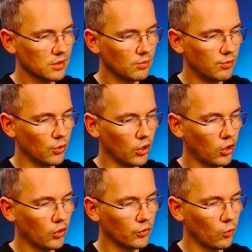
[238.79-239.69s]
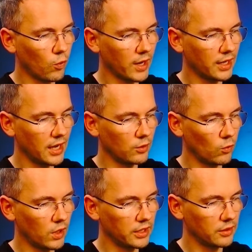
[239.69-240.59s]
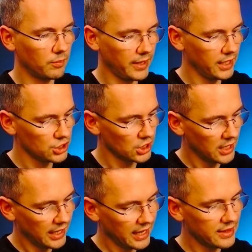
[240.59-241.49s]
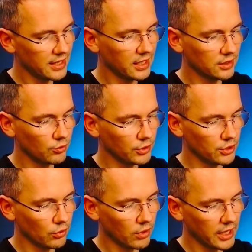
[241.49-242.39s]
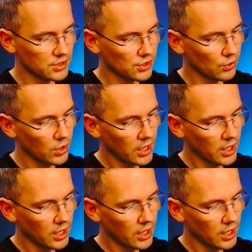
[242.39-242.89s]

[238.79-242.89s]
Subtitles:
book on 191 page, and then I can read. All right, so